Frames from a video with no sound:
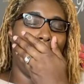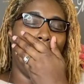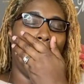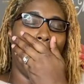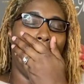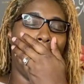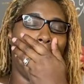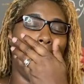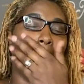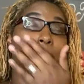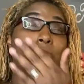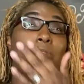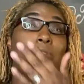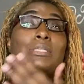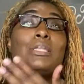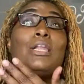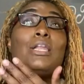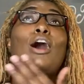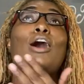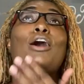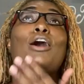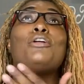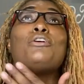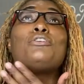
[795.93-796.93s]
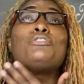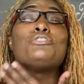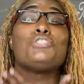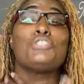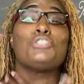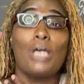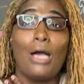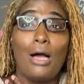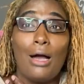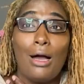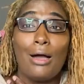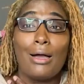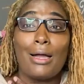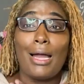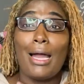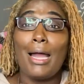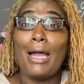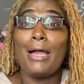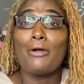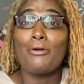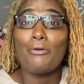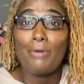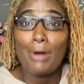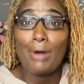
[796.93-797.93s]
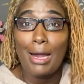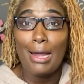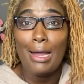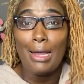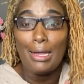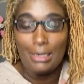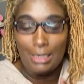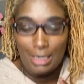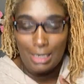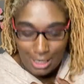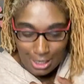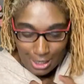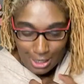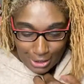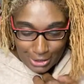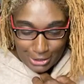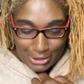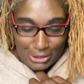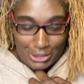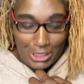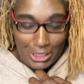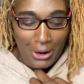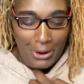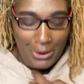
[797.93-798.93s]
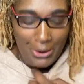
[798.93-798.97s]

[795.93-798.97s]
I was in utter shock. I cried. So